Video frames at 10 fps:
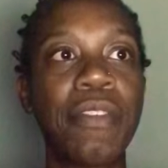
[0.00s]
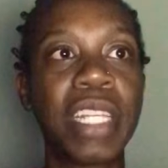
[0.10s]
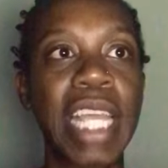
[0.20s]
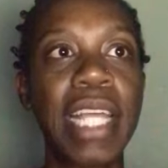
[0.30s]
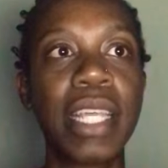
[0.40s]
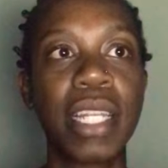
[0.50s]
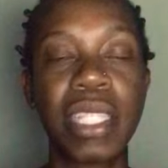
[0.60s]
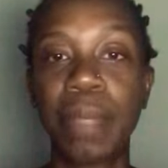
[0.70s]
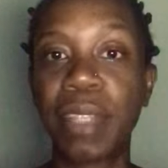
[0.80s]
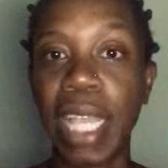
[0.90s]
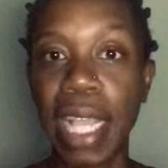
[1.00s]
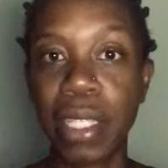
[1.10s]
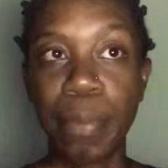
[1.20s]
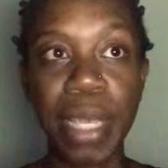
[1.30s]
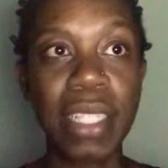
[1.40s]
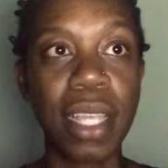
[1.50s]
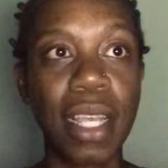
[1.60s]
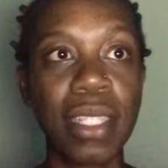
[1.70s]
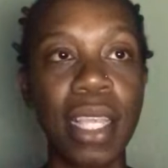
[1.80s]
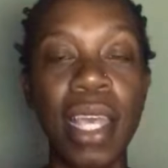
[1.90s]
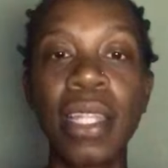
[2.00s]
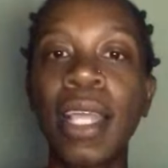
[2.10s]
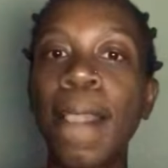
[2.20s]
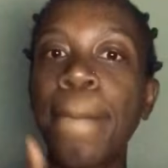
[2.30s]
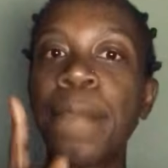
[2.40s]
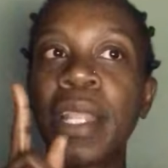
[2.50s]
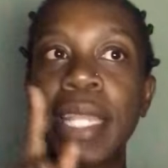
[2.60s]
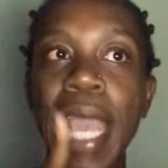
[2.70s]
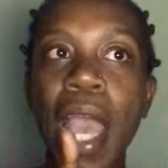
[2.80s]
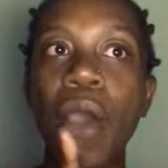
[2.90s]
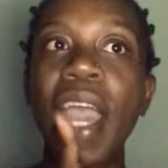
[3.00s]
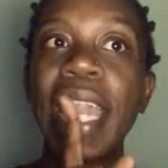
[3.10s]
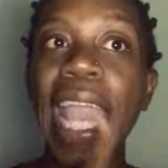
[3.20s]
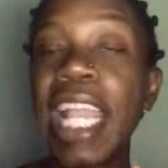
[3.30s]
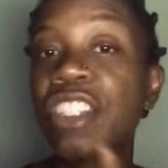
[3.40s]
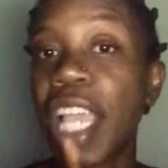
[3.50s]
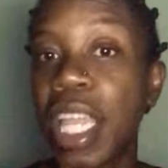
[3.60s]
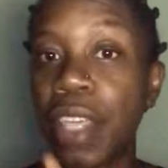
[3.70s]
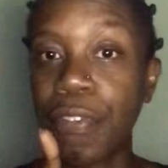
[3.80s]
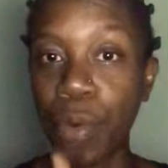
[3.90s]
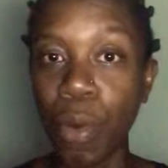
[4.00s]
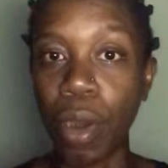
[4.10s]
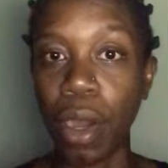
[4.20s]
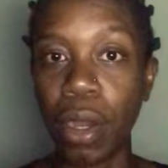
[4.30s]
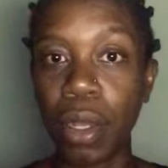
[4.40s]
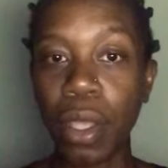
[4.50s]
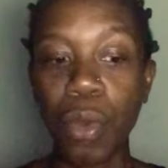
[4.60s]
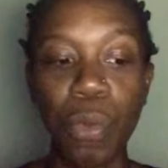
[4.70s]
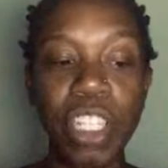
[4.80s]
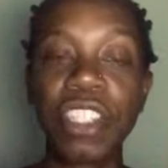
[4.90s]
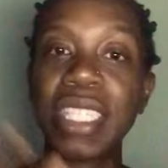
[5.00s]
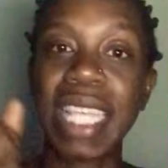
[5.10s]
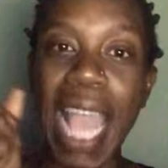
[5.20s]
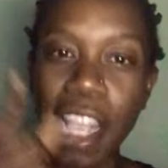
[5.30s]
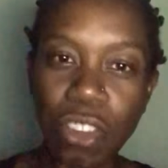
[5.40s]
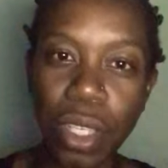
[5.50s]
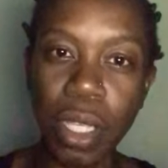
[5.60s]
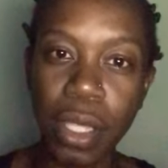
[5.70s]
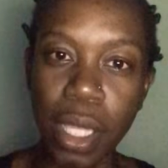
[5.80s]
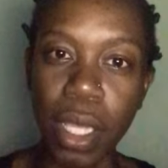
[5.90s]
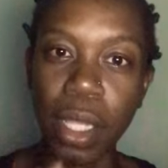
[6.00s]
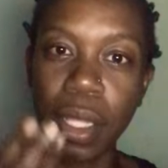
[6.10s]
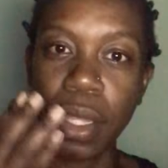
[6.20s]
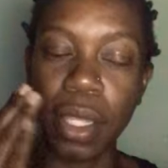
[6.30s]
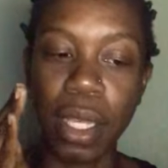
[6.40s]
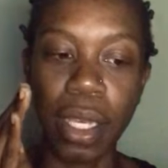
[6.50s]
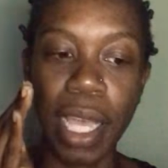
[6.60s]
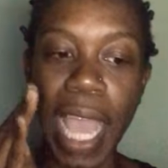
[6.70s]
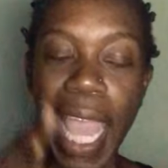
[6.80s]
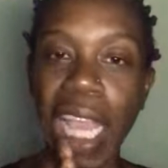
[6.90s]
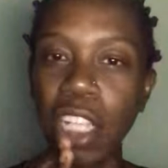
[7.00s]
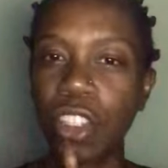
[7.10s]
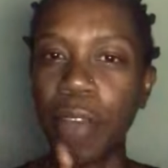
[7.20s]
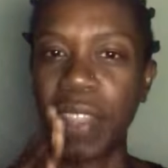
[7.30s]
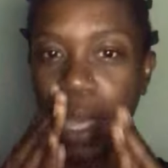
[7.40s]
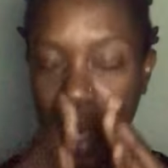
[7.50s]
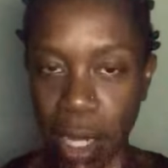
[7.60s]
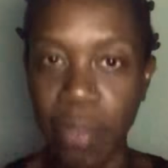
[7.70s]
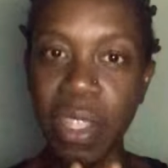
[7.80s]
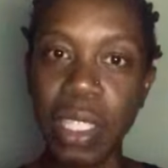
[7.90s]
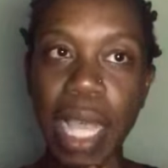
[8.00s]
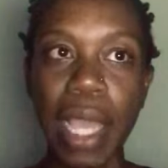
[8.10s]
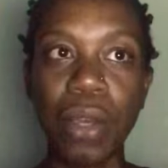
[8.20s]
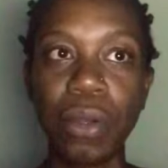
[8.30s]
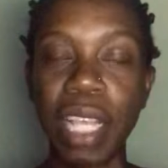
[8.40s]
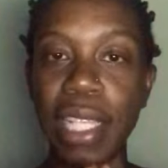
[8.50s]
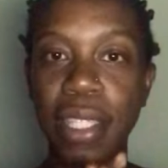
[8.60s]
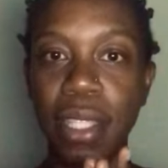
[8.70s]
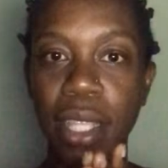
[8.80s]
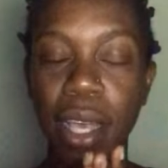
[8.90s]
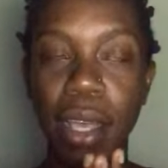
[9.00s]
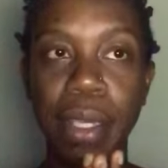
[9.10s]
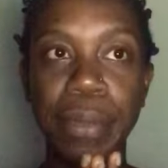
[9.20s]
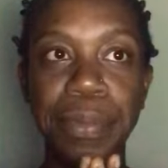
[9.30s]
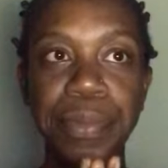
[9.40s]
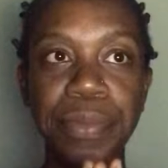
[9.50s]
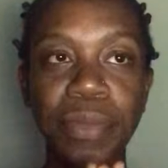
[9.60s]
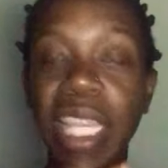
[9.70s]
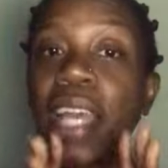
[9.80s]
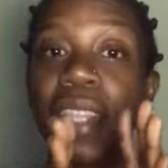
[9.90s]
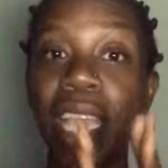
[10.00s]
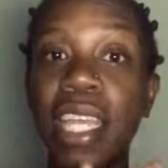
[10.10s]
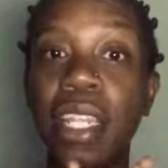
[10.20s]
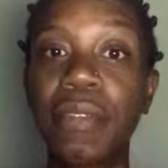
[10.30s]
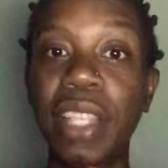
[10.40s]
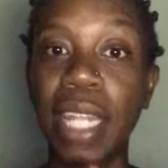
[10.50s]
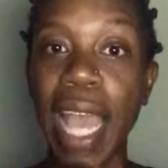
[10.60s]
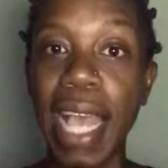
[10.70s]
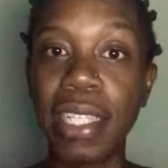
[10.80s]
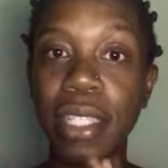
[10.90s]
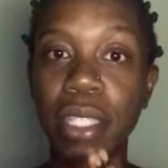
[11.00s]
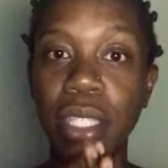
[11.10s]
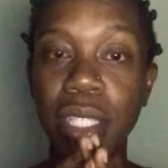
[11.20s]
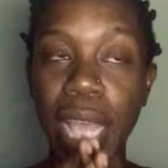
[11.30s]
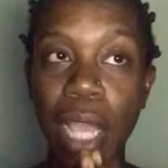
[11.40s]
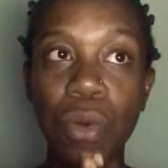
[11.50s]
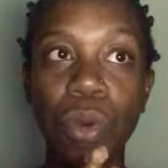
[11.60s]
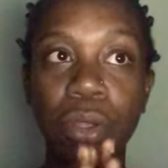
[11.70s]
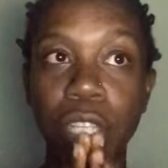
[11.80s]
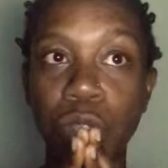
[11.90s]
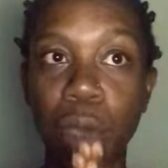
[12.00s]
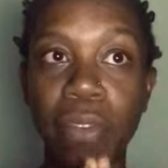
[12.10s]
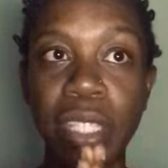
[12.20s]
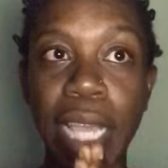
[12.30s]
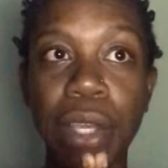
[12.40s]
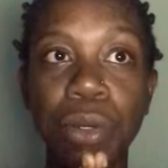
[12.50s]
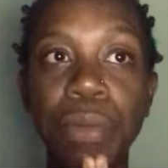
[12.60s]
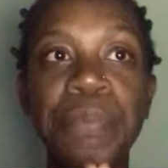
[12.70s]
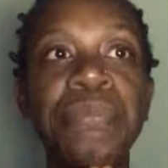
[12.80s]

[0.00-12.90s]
for death and attempt to gain some peace, like I said. Now, at age 84, which is actually the age of the end of the cycle, that's the end of the last cycle, or the 12th cycle,